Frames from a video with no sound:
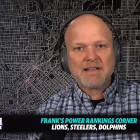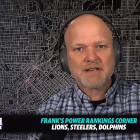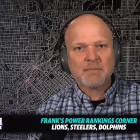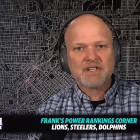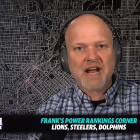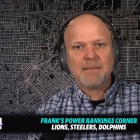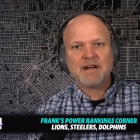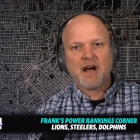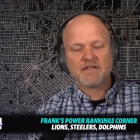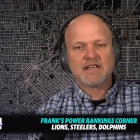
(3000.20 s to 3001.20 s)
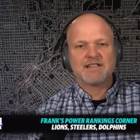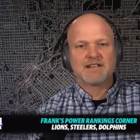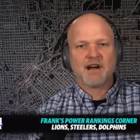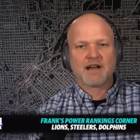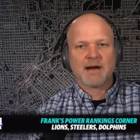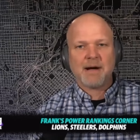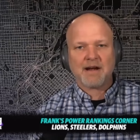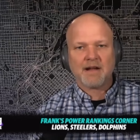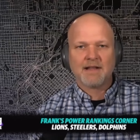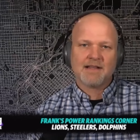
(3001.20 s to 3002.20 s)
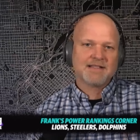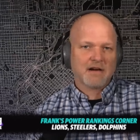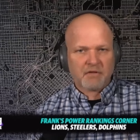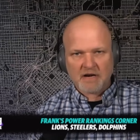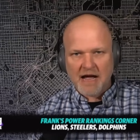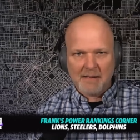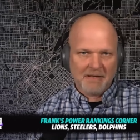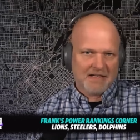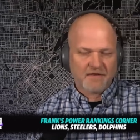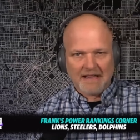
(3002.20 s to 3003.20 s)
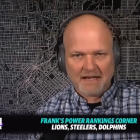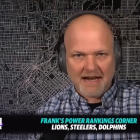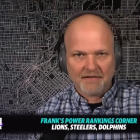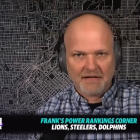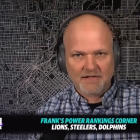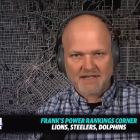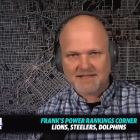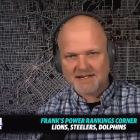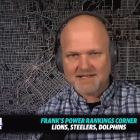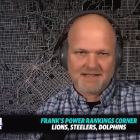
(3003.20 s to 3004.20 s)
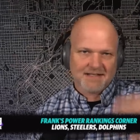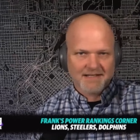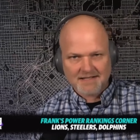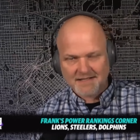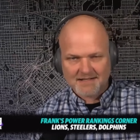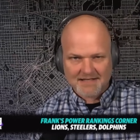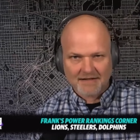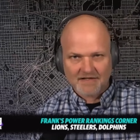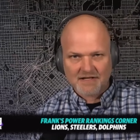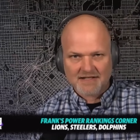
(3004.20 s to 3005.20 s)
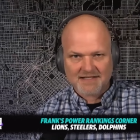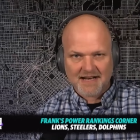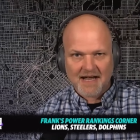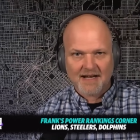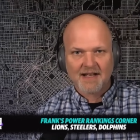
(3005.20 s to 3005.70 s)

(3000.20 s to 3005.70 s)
so much time in the offseason talking about this is it for Tomlin. He's finally going to have a losing season. This is, the Steelers are going to stink.